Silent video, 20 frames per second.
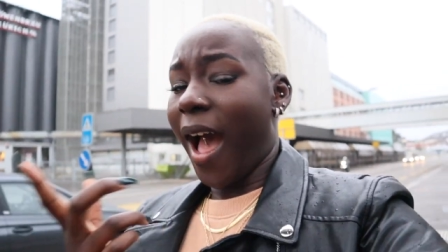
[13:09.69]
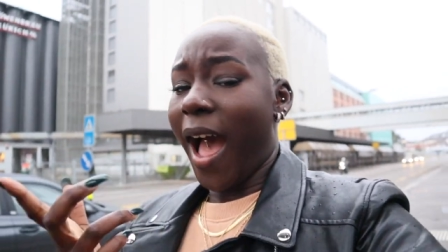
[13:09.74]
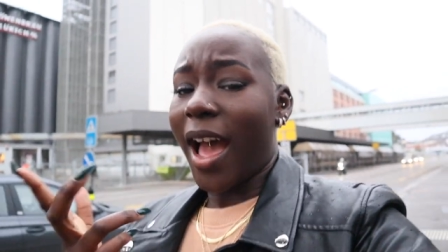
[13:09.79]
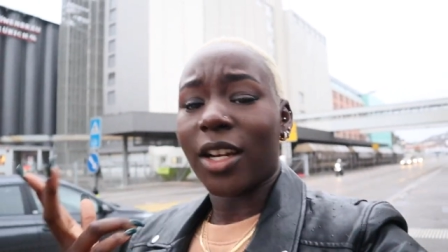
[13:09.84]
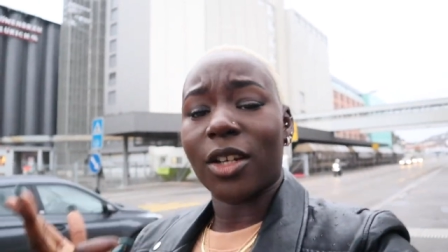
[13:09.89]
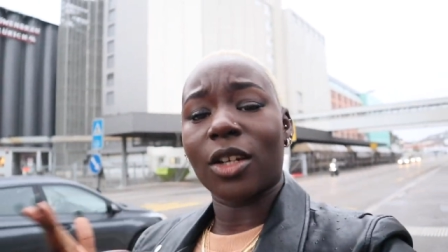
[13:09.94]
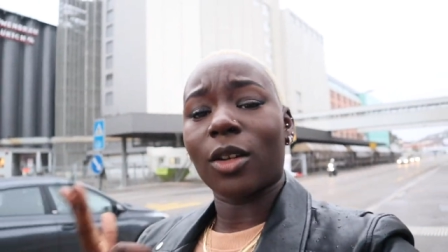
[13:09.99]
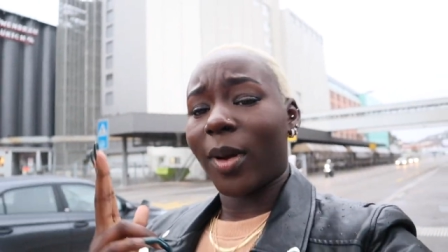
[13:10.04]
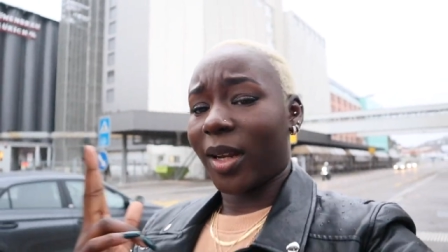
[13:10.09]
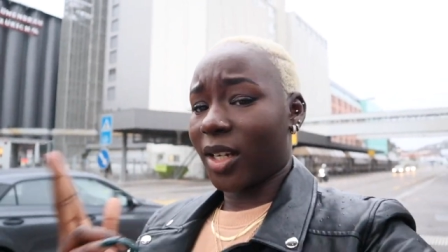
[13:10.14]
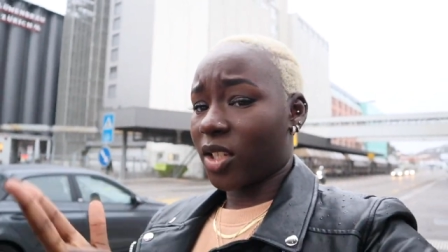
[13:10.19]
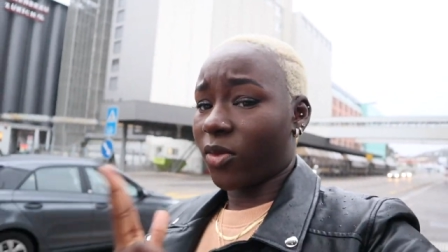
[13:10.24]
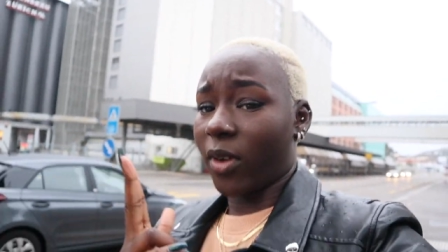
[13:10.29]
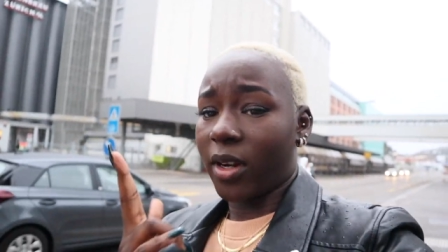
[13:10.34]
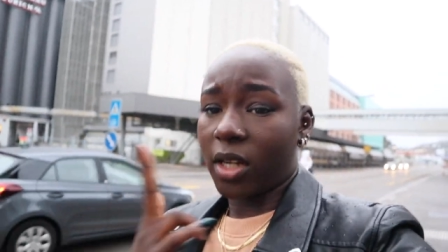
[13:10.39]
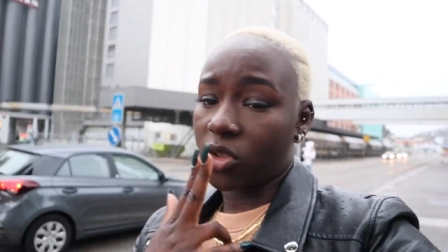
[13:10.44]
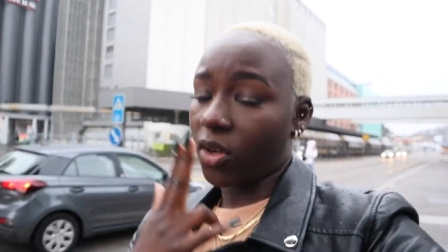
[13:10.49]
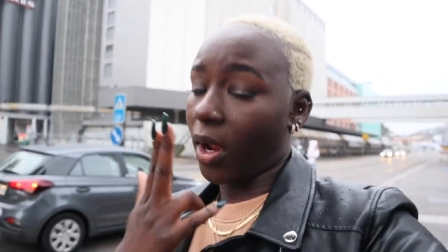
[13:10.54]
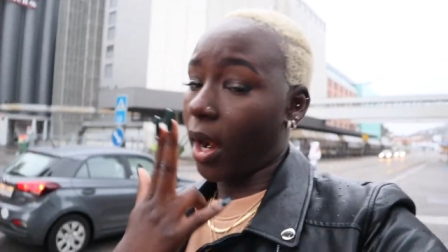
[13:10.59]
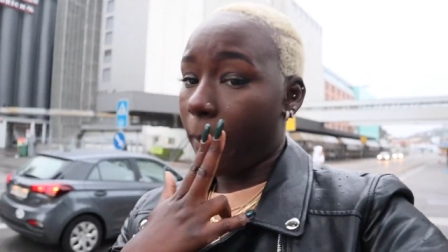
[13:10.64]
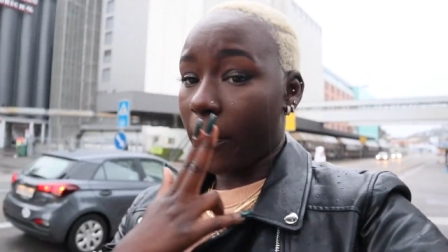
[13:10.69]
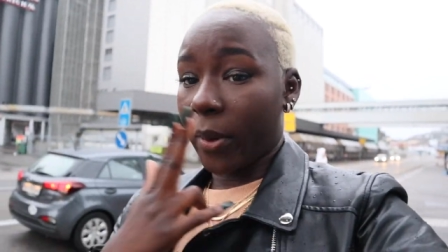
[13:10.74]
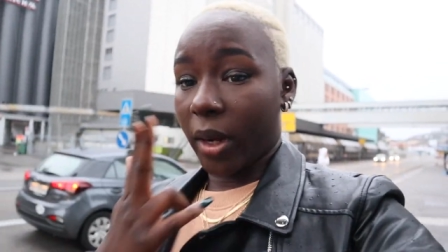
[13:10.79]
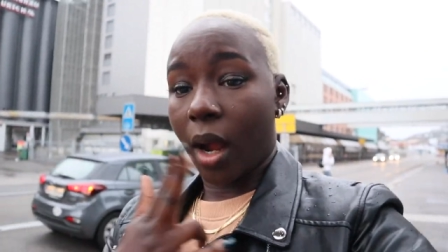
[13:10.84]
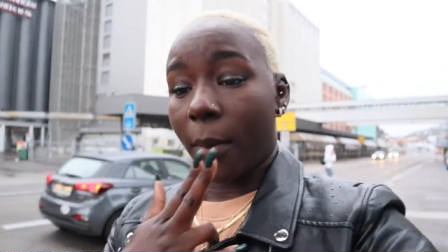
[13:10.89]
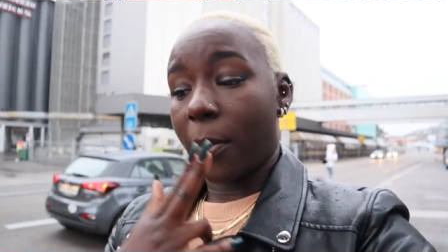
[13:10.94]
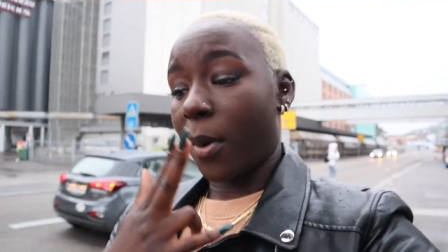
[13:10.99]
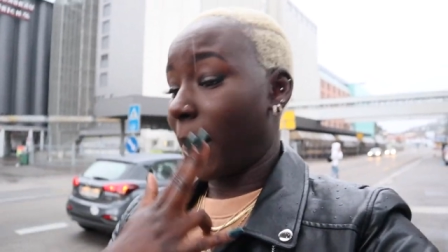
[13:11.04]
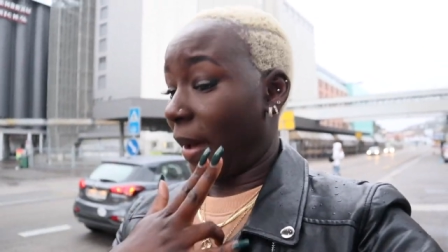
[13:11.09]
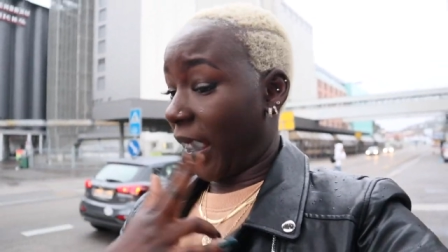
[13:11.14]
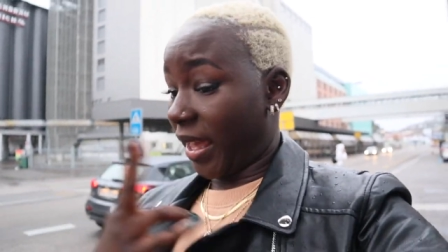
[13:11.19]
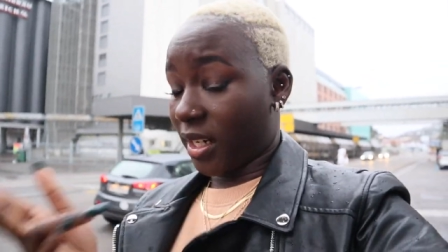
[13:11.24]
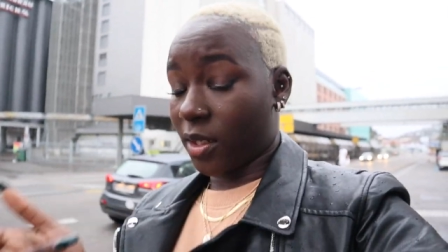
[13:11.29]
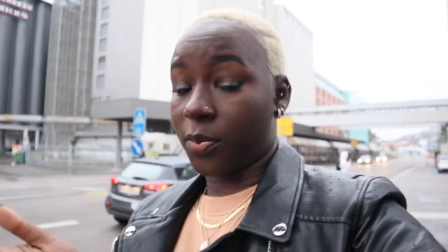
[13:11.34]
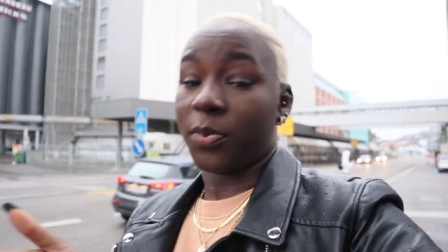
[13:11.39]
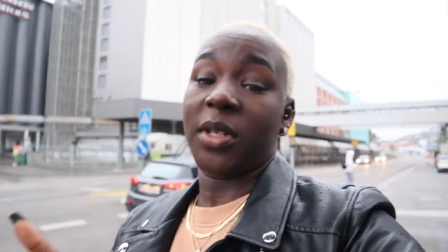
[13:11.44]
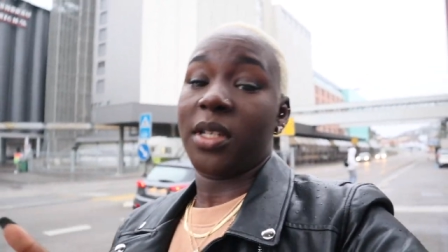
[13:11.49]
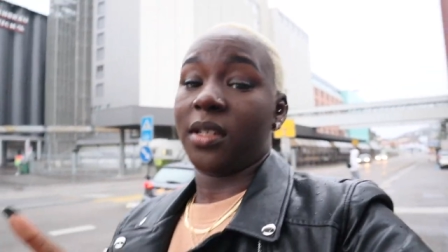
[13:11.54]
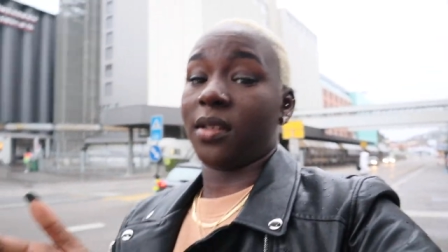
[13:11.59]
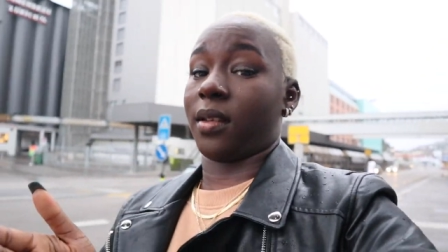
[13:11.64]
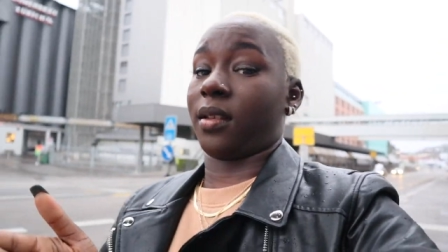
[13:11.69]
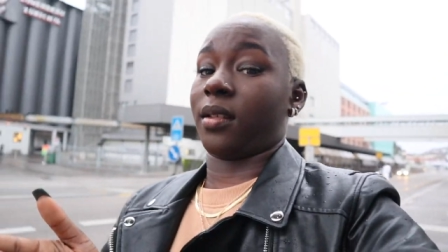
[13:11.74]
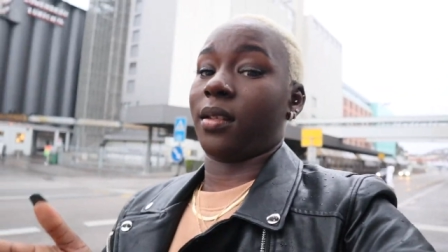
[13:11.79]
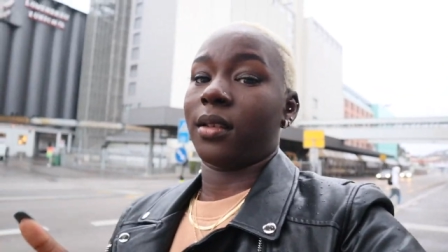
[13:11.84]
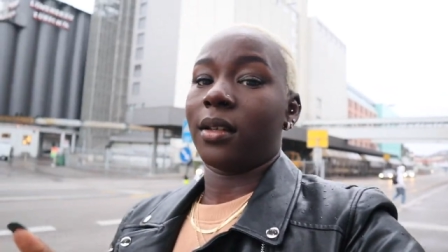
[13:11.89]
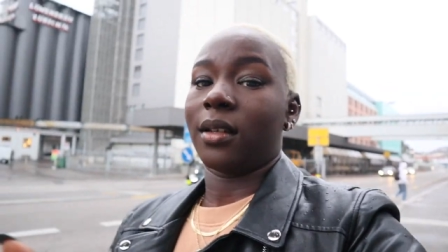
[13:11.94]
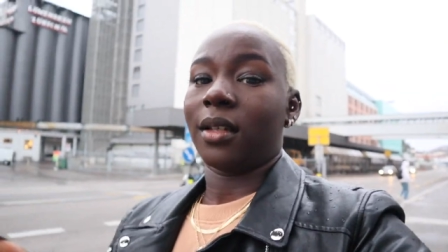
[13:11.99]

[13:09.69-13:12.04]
I don't know why this rain is trying to pick up on my headpiece.